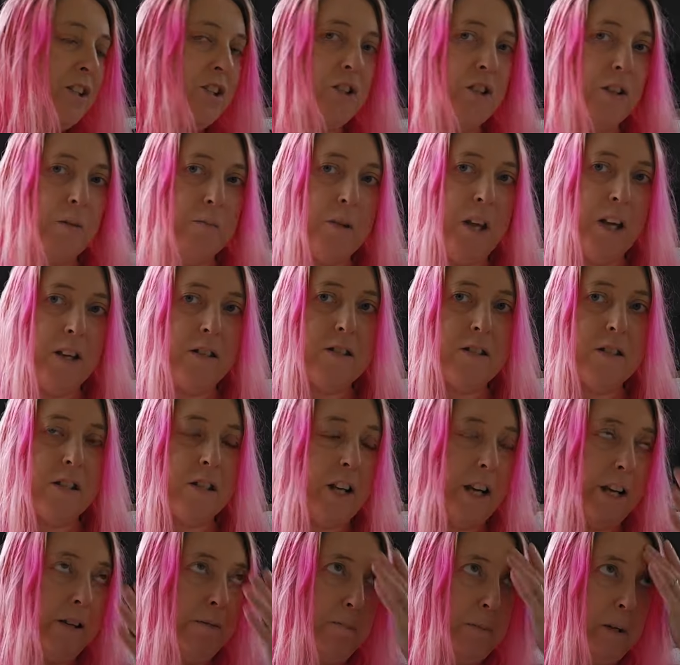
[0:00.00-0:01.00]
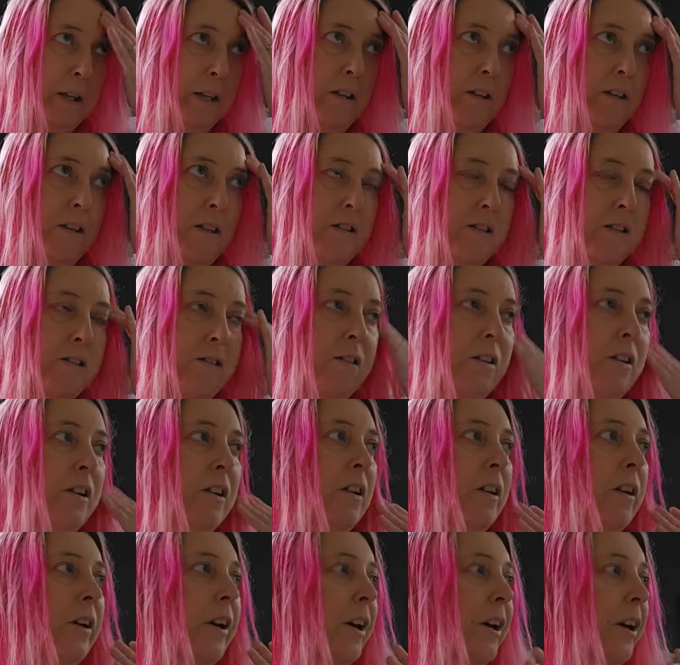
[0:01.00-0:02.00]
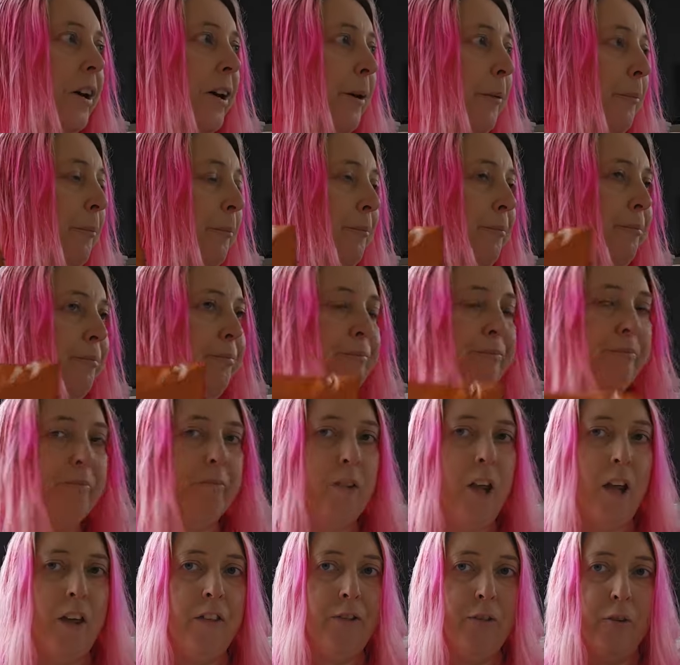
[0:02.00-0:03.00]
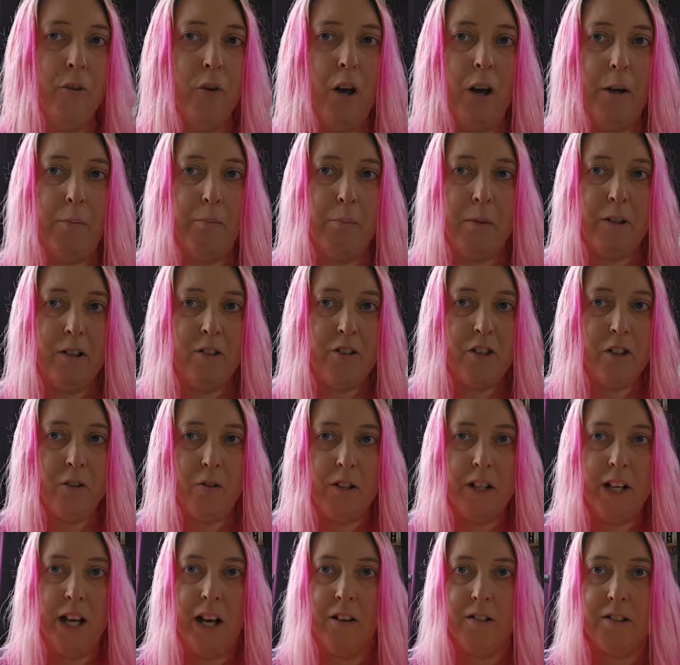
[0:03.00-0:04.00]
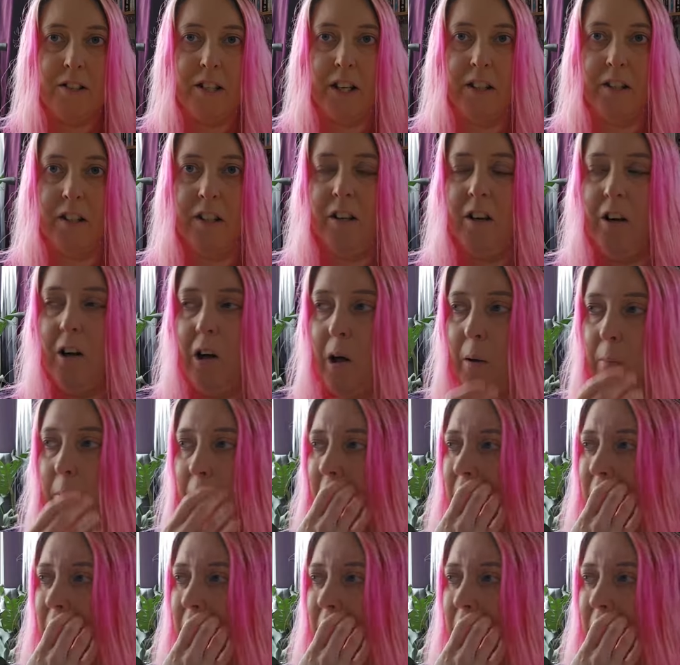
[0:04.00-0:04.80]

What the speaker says: up yesterday because I thought I'd be shooting out to get the car, but I